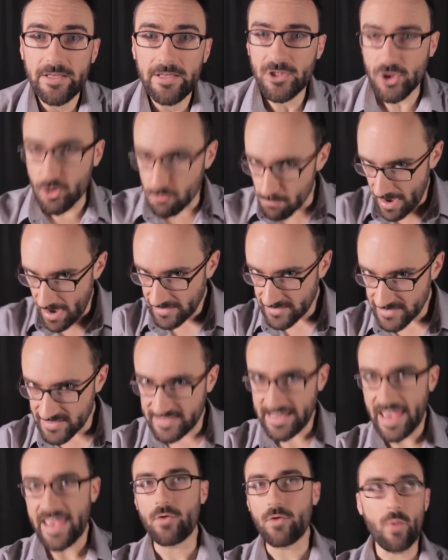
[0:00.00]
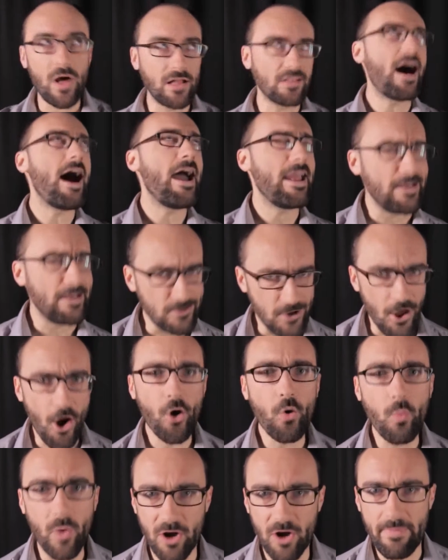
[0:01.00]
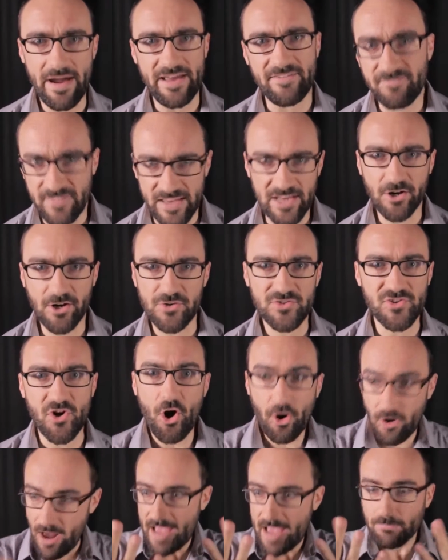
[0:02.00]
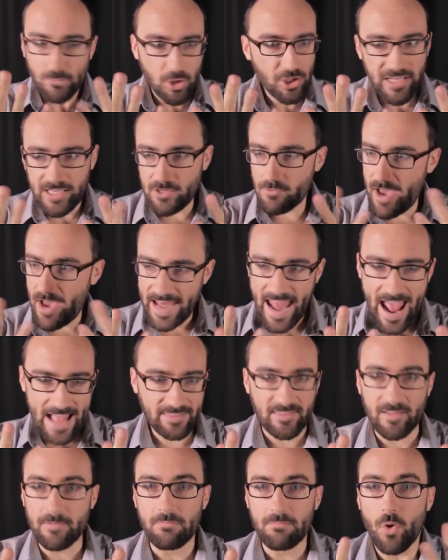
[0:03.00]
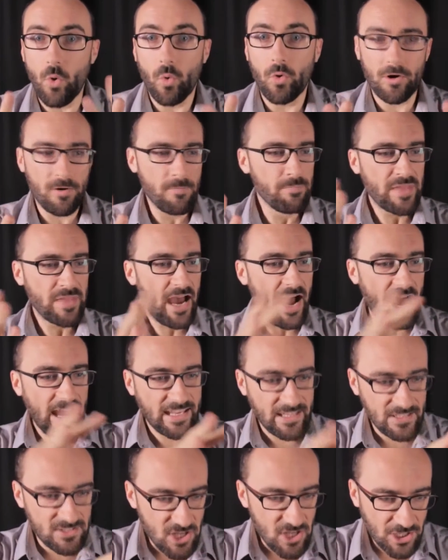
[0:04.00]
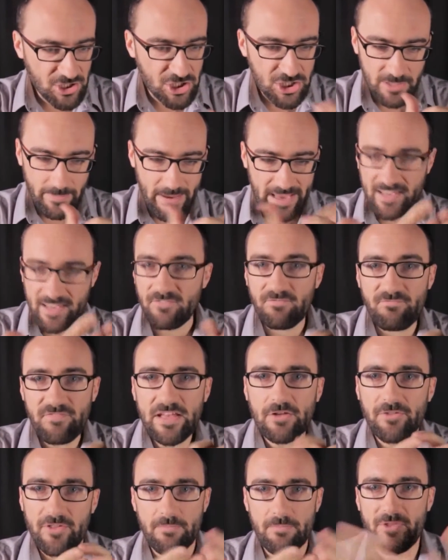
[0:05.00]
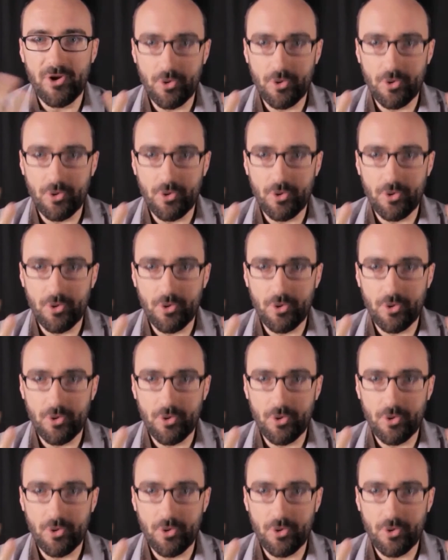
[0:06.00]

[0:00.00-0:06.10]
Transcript: You might say, well, I know where my fingers are. I'm looking right at them. Or I can touch them. I can feel them.